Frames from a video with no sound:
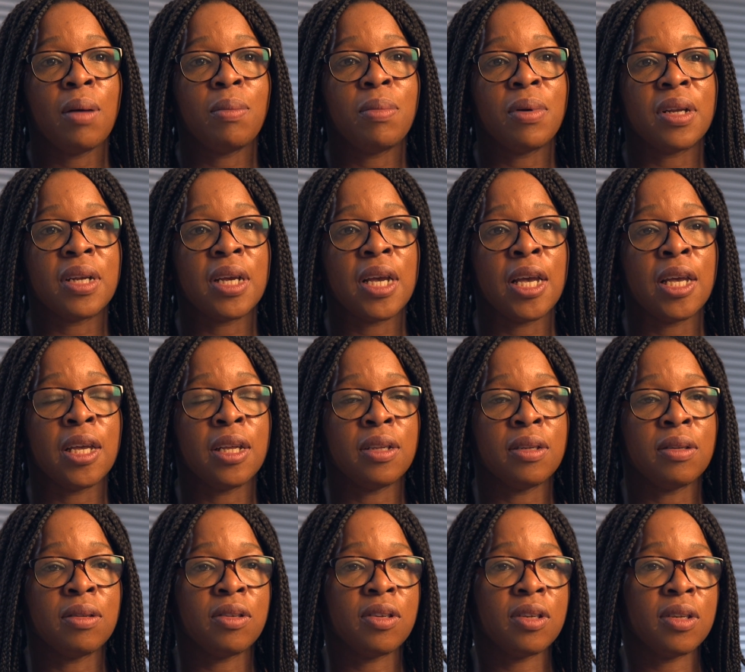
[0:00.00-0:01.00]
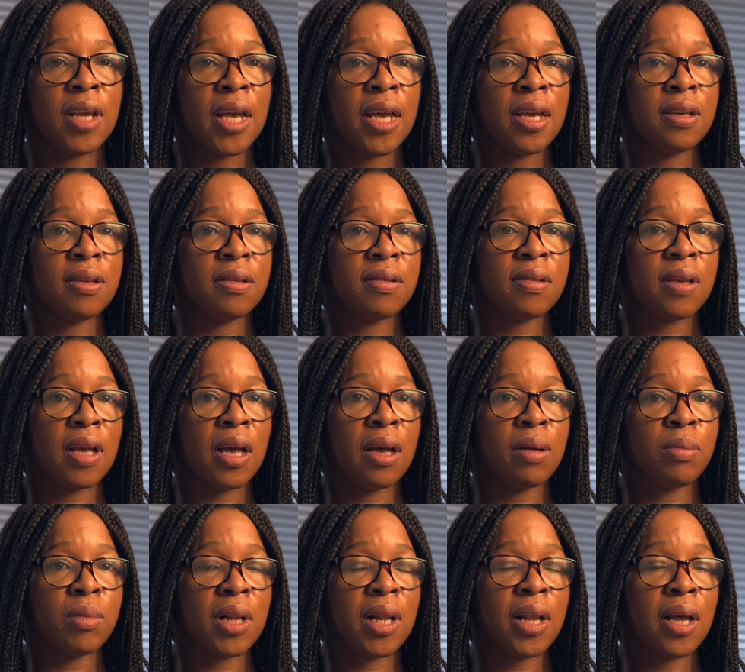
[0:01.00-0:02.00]
but in today's
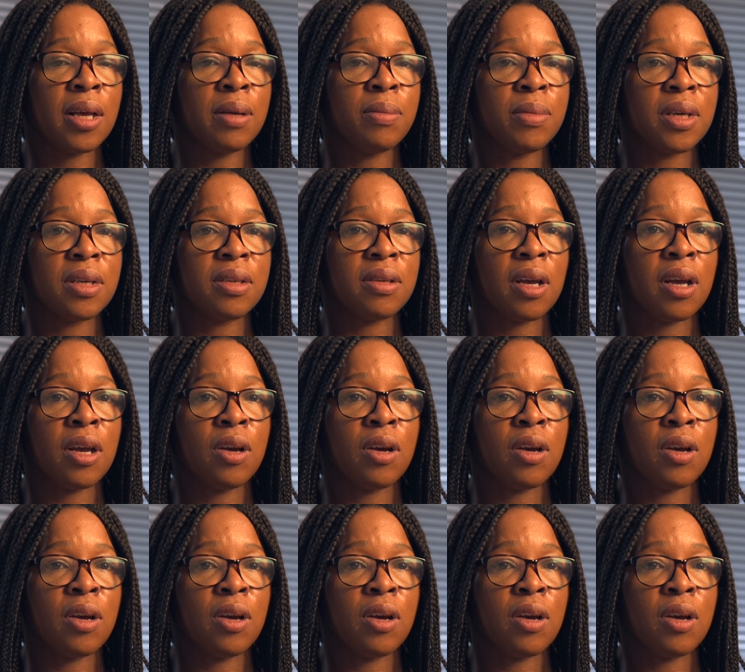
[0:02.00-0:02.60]
climate,